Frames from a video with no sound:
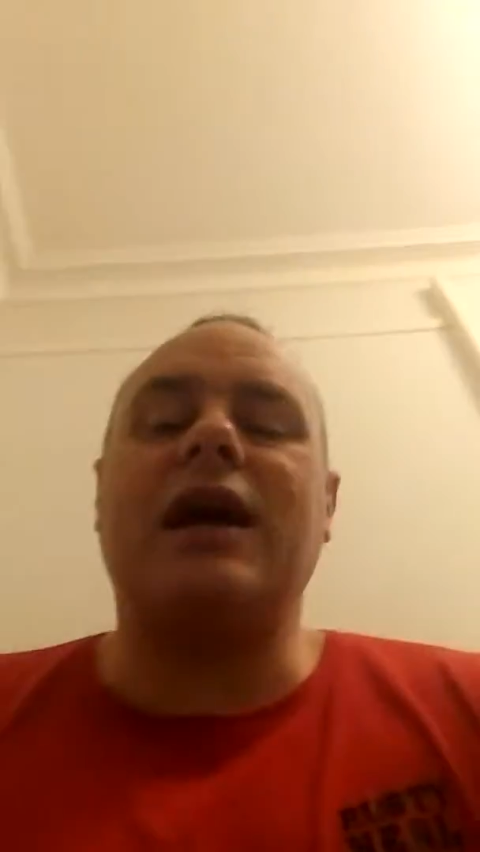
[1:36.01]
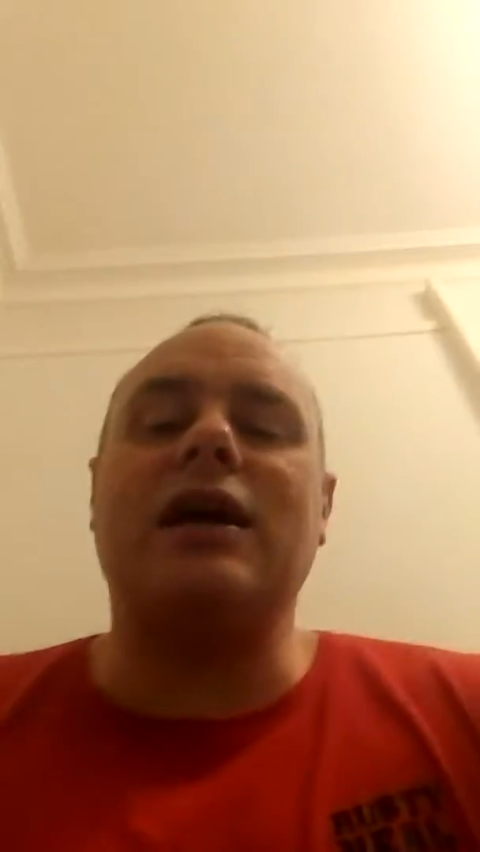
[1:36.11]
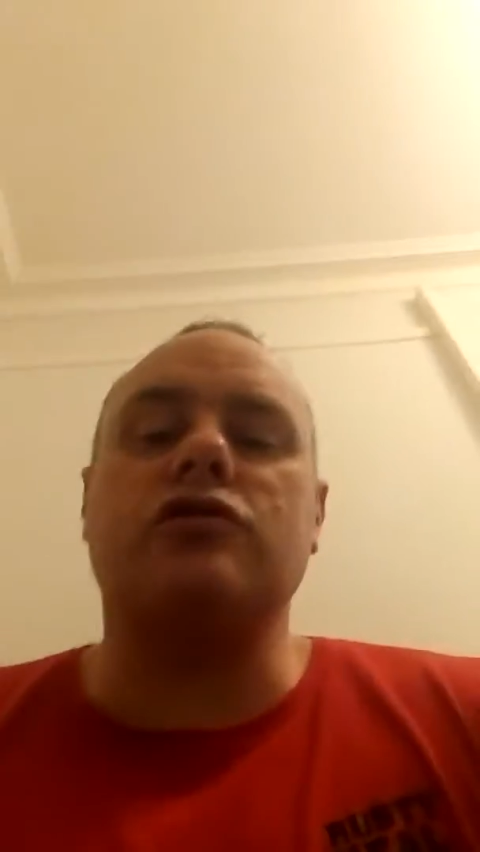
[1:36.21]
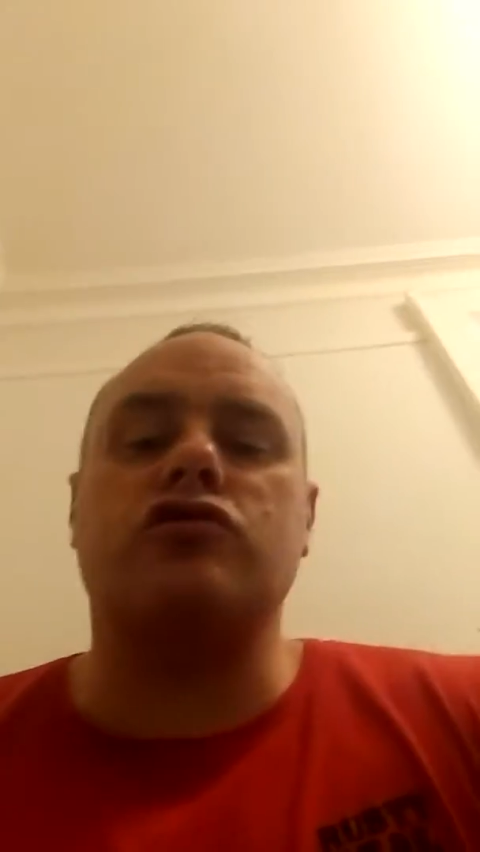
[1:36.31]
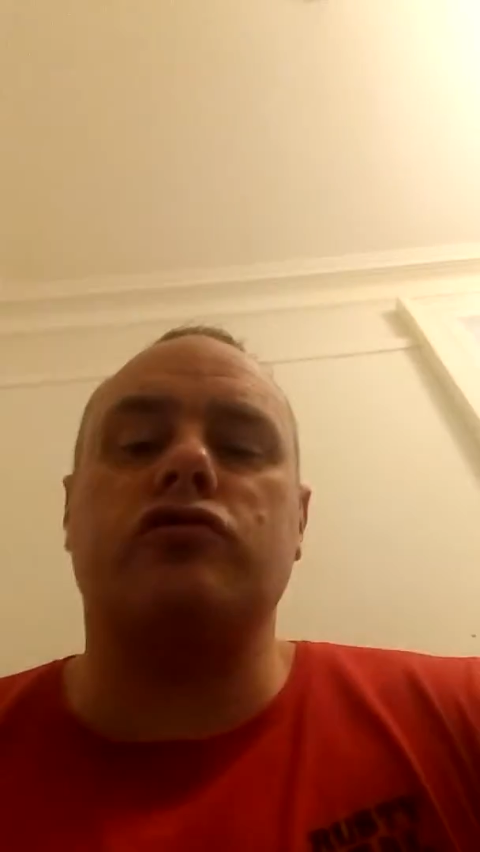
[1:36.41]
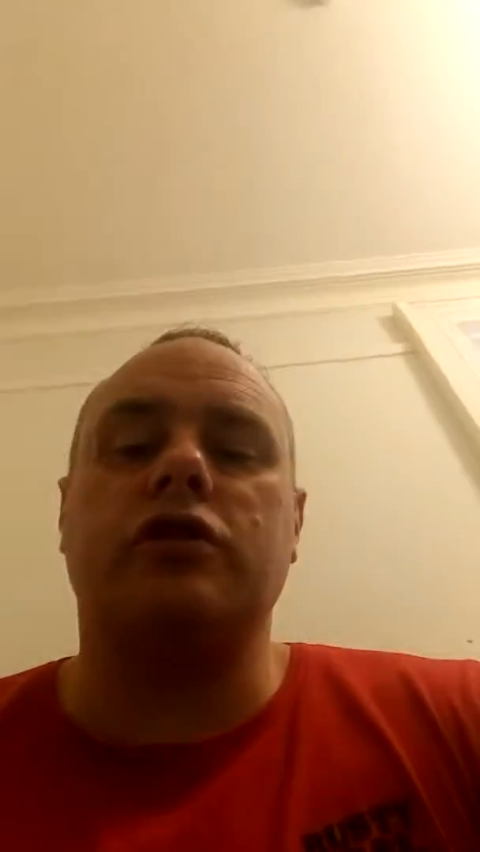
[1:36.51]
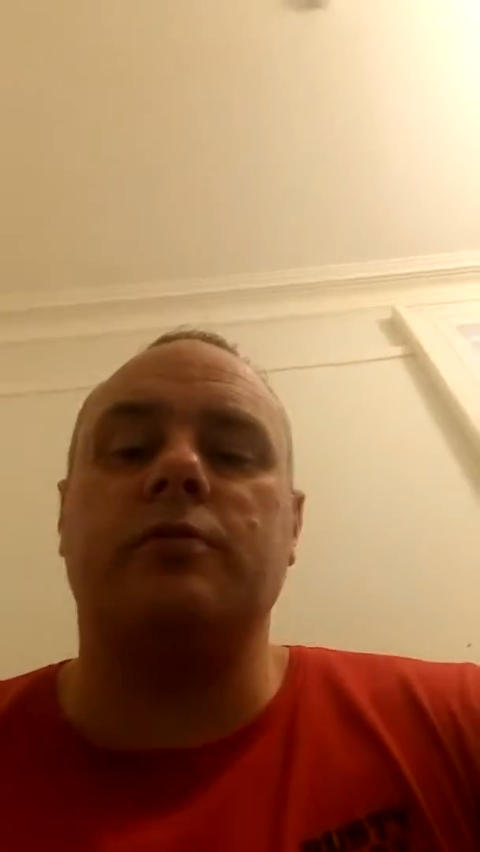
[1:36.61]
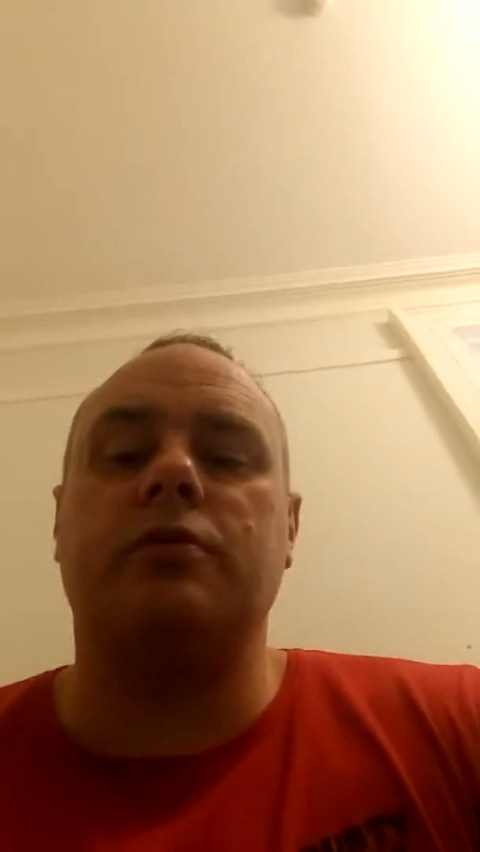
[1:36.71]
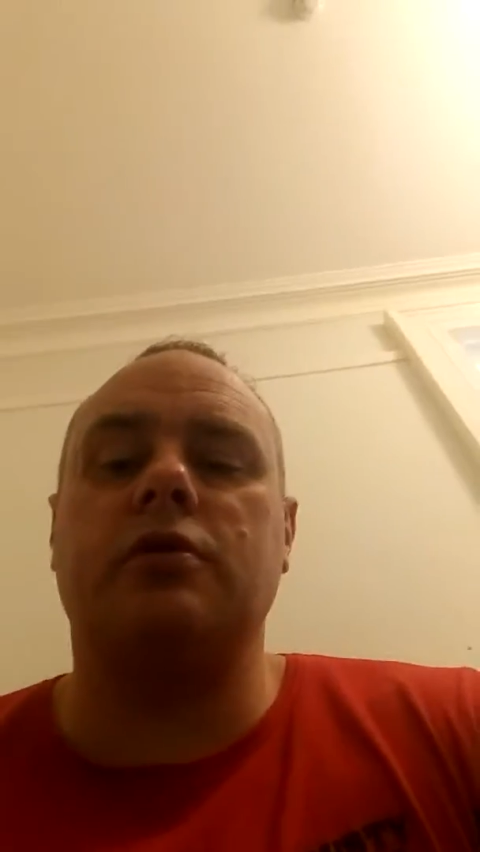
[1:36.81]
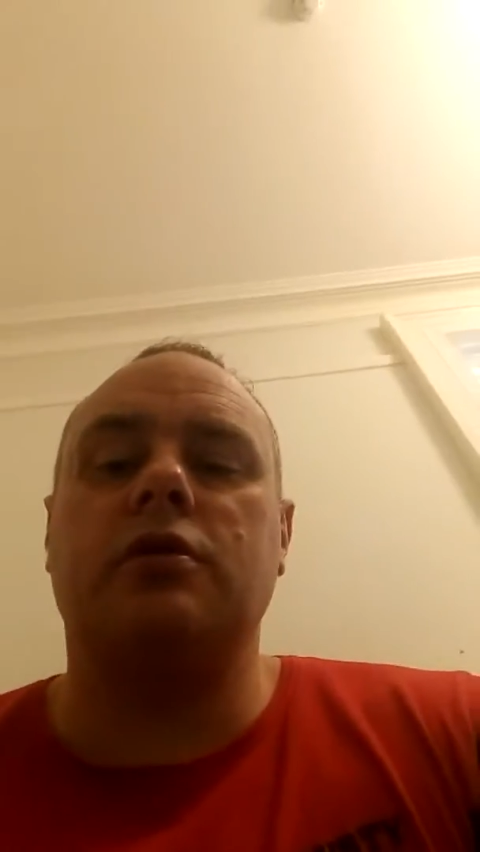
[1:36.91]
tribe,
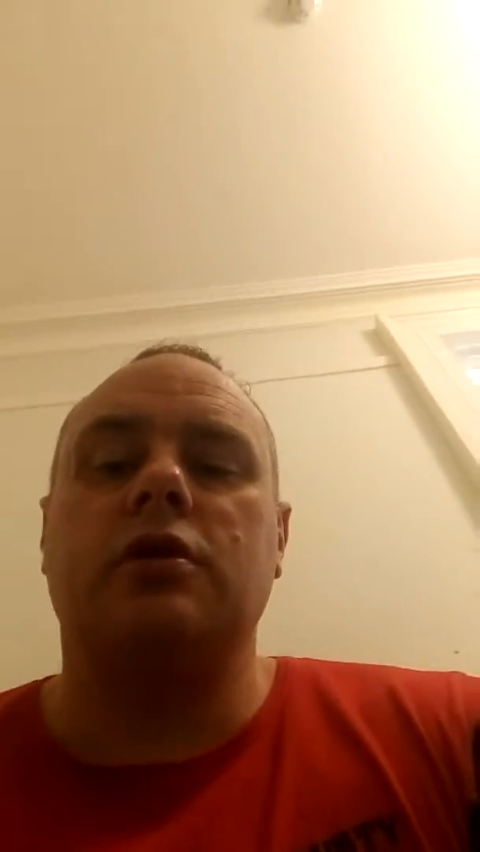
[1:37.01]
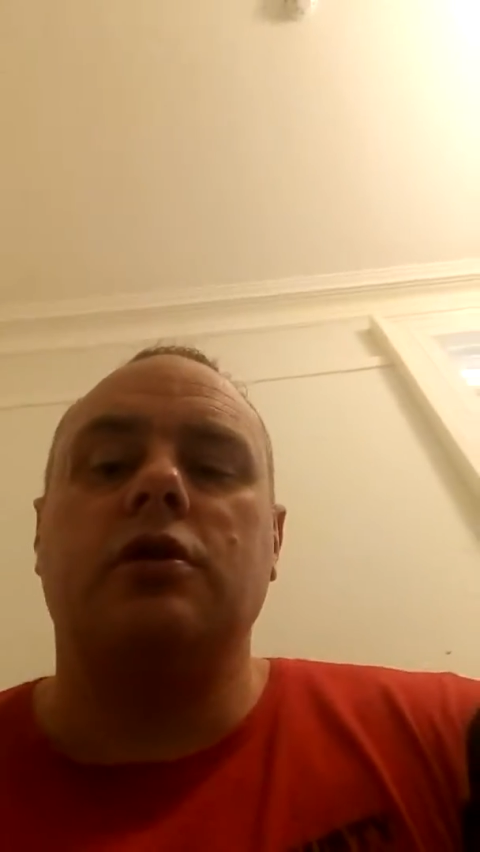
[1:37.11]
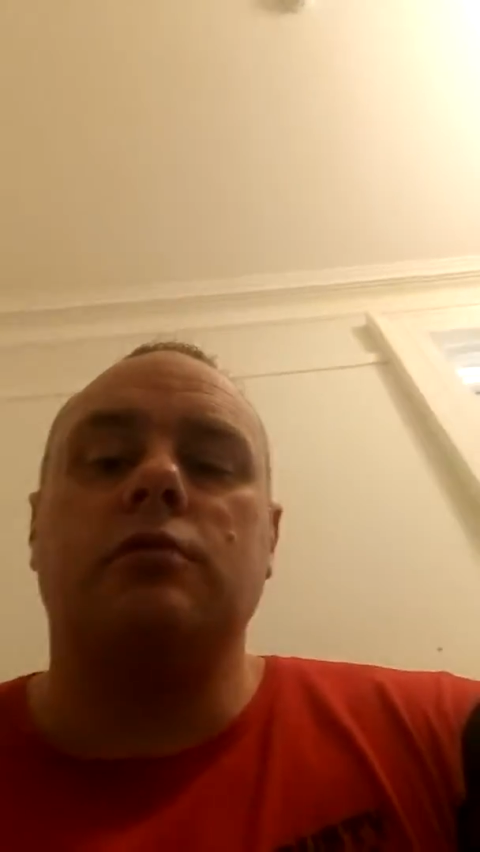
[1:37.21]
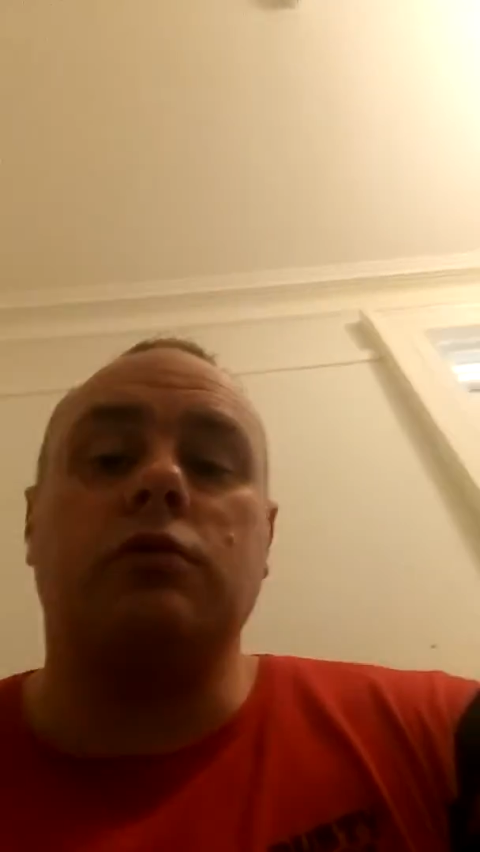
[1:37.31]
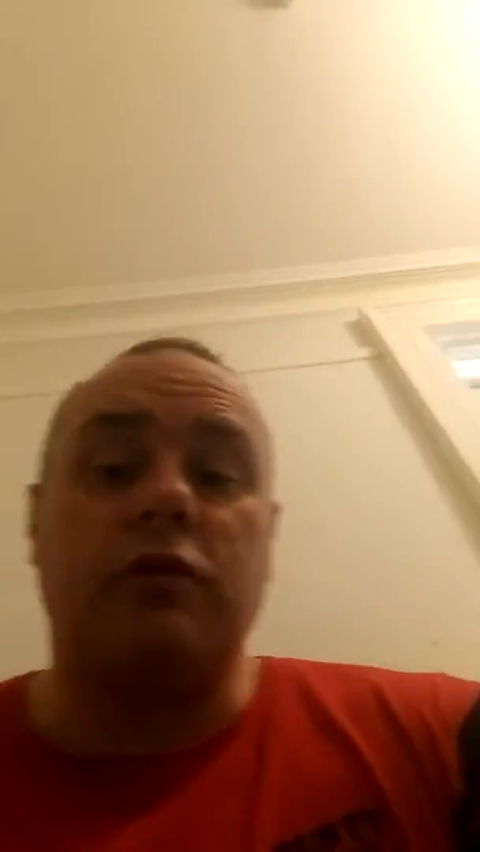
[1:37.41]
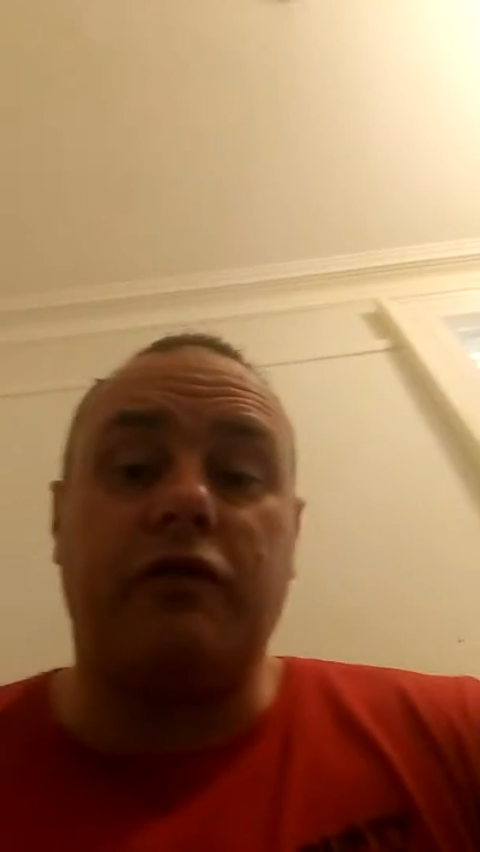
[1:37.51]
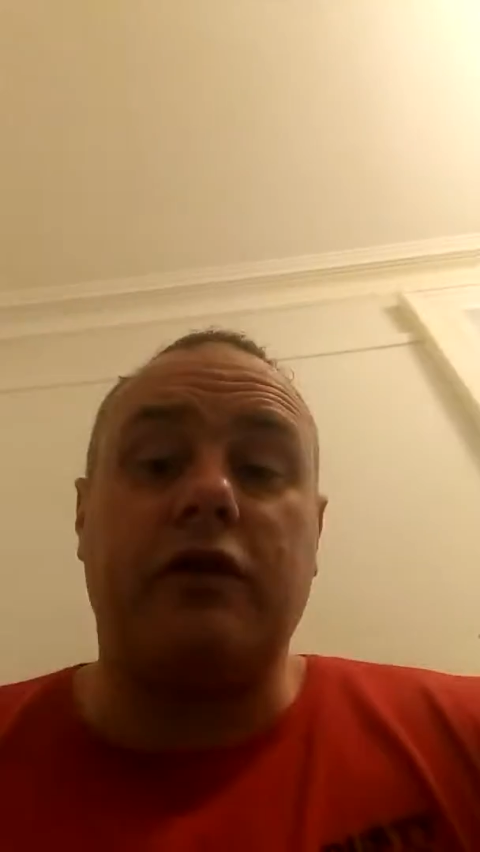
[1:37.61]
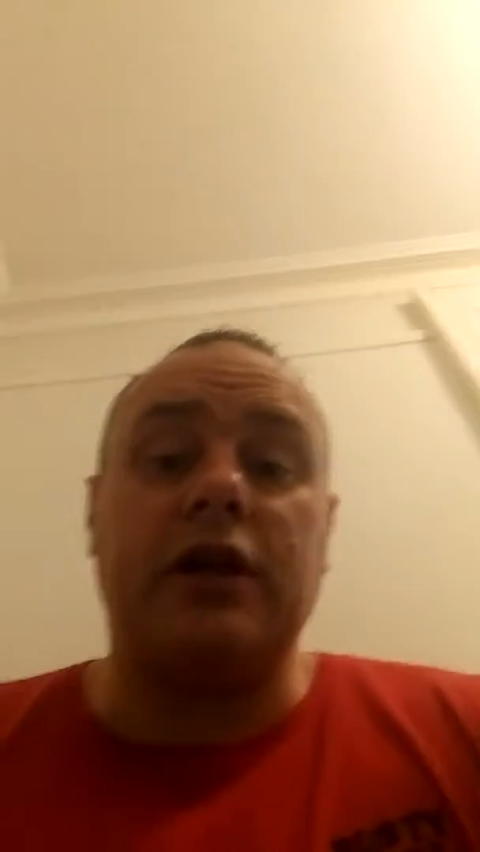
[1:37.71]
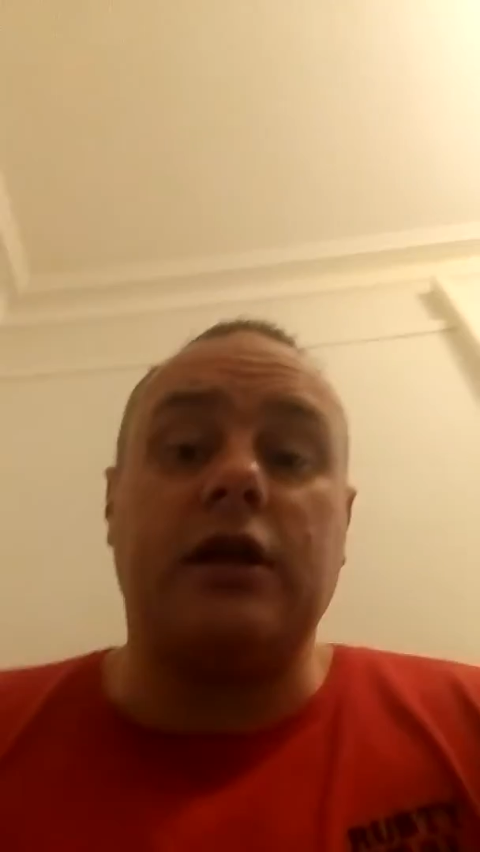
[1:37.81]
but we're free now.